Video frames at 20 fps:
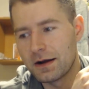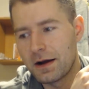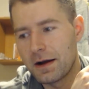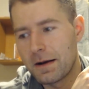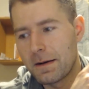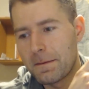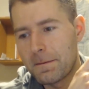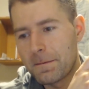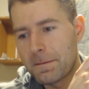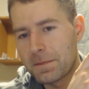
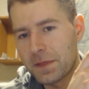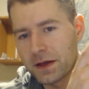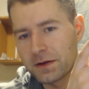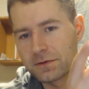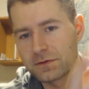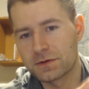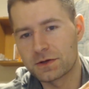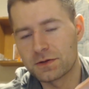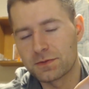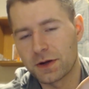
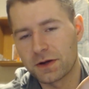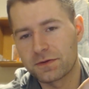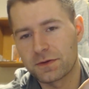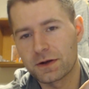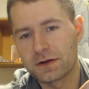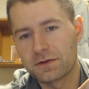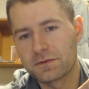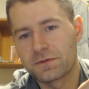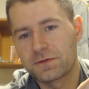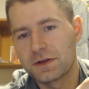And to my
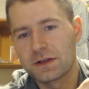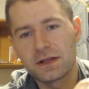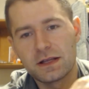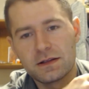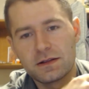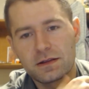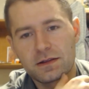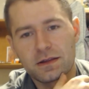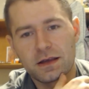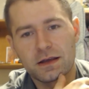friend in
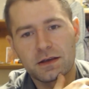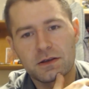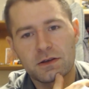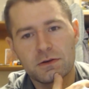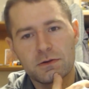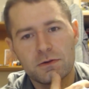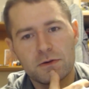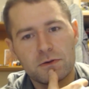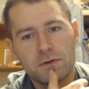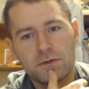Finland,
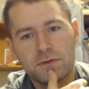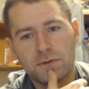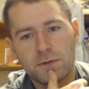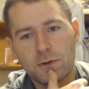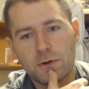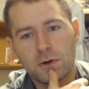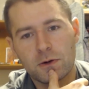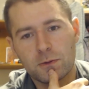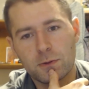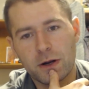thank you
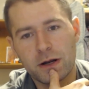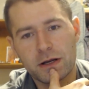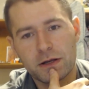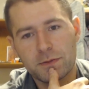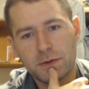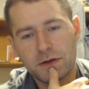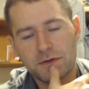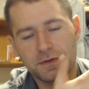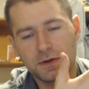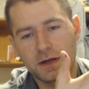for
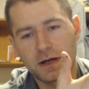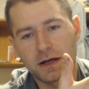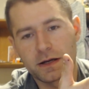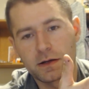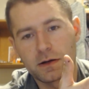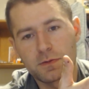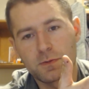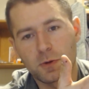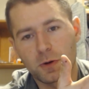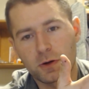writing me. If you
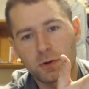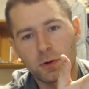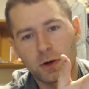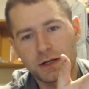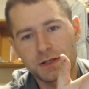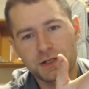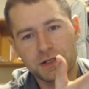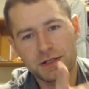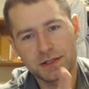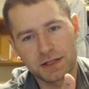got any more
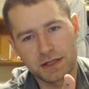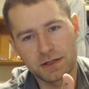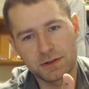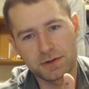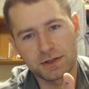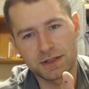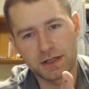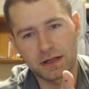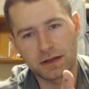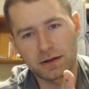questions,
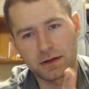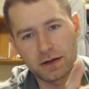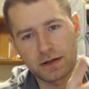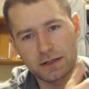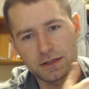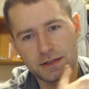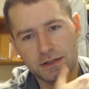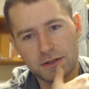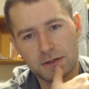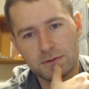interesting
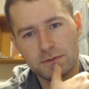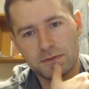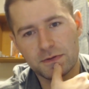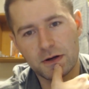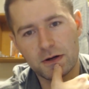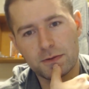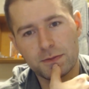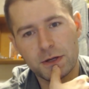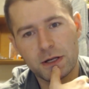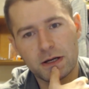thoughts, you know,
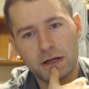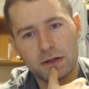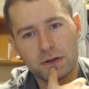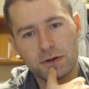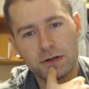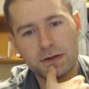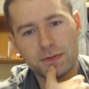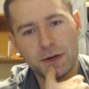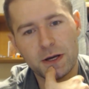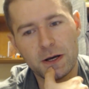fire me
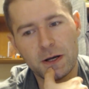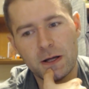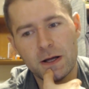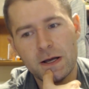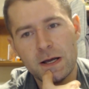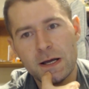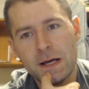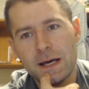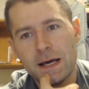another email.